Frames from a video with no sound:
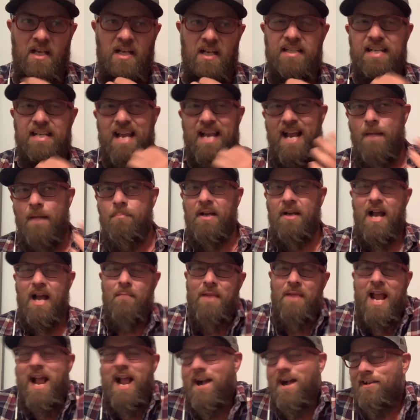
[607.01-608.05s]
Yeah, but I
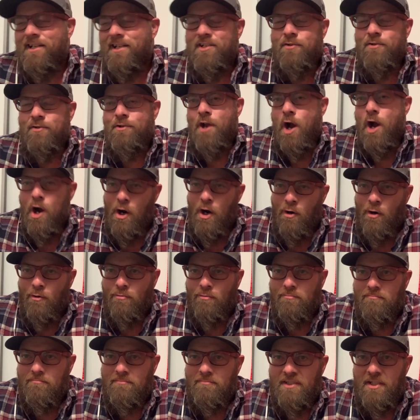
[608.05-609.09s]
mean, how can you know?
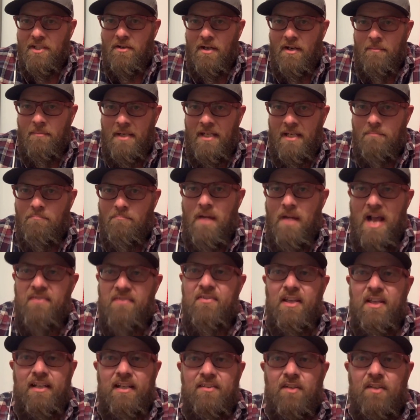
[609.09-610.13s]
You know what I mean? My
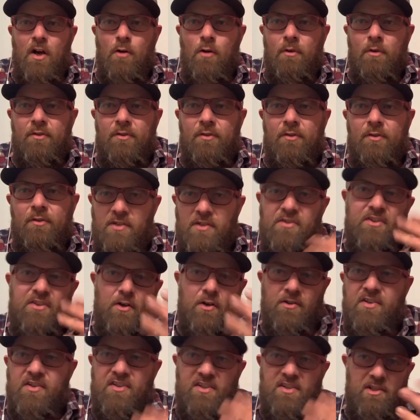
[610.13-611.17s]
thing is always when you
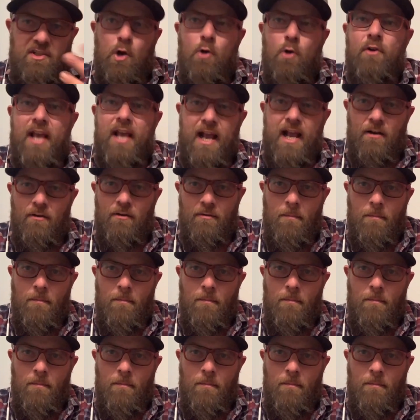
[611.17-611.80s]
start to slow down.